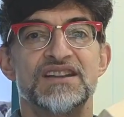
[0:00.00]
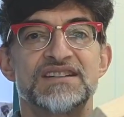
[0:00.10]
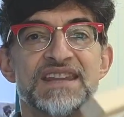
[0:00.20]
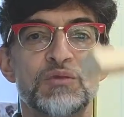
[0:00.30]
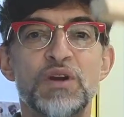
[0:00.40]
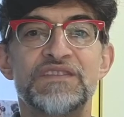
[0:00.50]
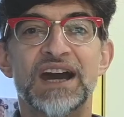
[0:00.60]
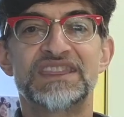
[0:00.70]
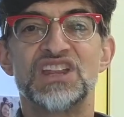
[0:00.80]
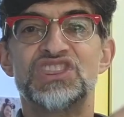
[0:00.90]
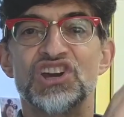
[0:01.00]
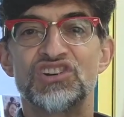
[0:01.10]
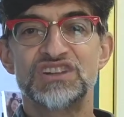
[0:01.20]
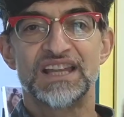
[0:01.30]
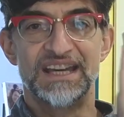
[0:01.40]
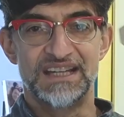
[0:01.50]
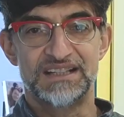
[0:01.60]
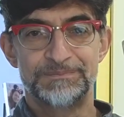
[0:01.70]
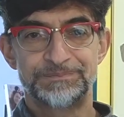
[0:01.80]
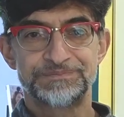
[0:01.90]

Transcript: So then we've got the third leg.